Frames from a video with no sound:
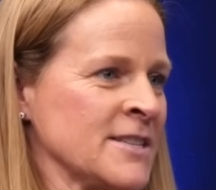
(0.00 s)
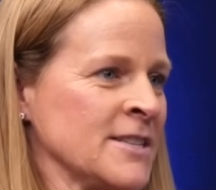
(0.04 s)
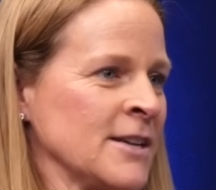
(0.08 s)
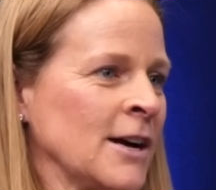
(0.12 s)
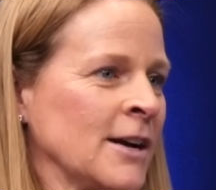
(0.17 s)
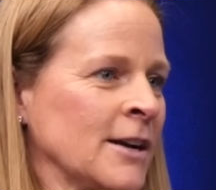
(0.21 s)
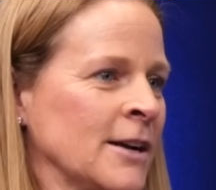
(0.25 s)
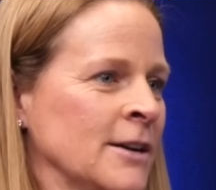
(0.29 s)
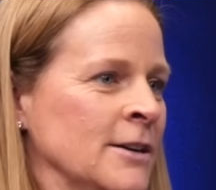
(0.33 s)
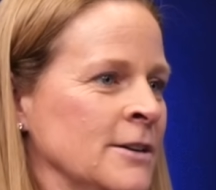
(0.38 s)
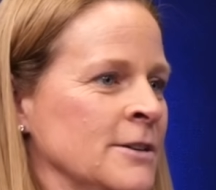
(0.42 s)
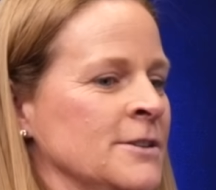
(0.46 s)

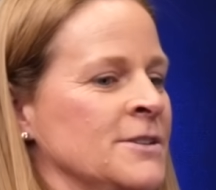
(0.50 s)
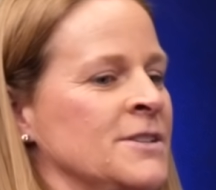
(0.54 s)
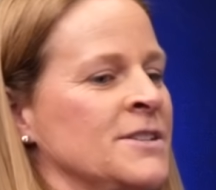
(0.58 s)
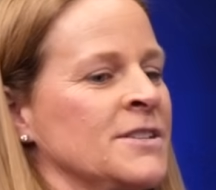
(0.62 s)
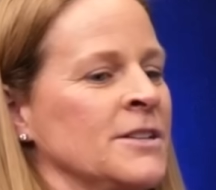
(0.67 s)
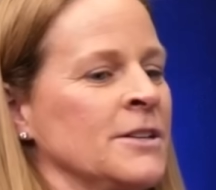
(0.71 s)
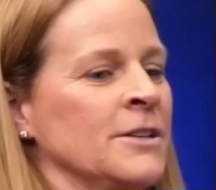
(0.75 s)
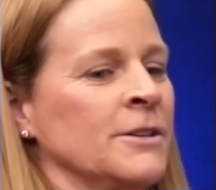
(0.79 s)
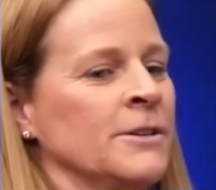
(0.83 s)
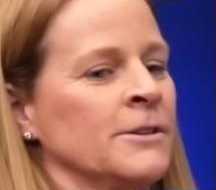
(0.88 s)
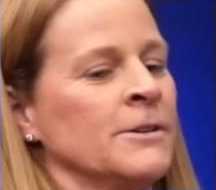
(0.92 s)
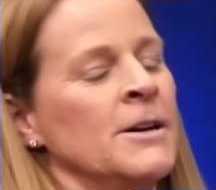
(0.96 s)
Soccer.
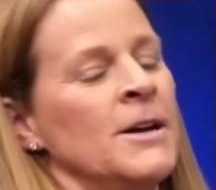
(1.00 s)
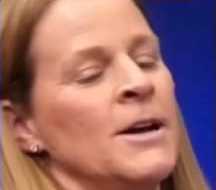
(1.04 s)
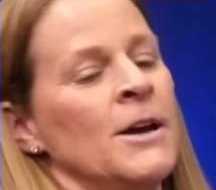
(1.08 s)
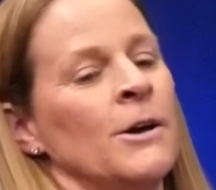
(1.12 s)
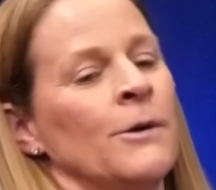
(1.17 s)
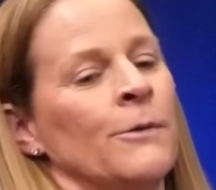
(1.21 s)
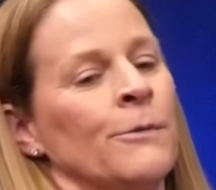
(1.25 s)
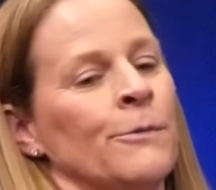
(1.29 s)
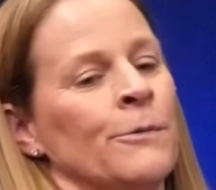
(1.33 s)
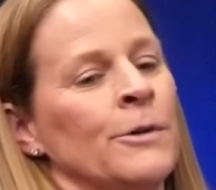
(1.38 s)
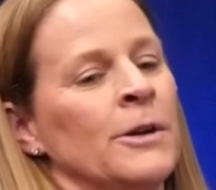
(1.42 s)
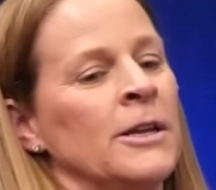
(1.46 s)
So
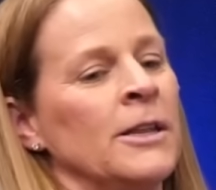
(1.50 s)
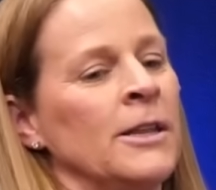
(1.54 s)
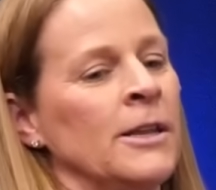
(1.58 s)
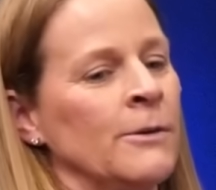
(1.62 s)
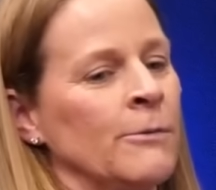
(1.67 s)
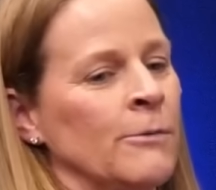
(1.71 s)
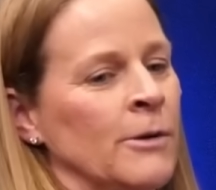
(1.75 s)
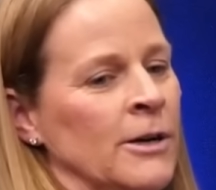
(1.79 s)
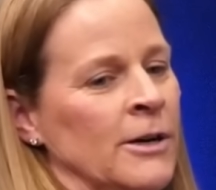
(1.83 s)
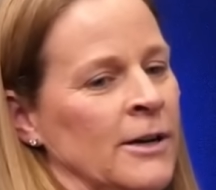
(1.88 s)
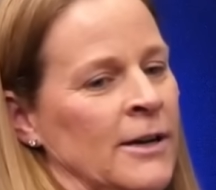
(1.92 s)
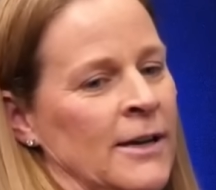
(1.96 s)
really
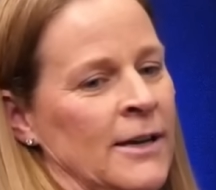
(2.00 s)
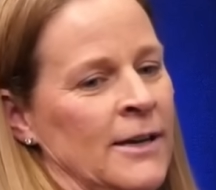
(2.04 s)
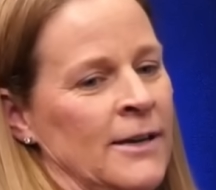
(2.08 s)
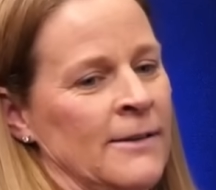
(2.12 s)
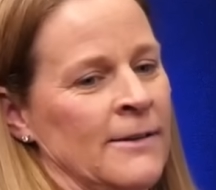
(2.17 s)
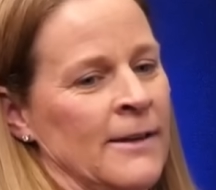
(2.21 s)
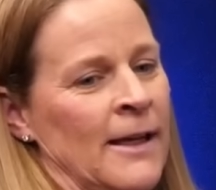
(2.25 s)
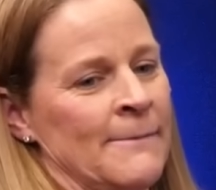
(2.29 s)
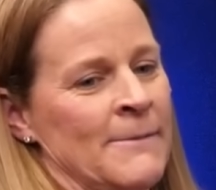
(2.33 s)
working.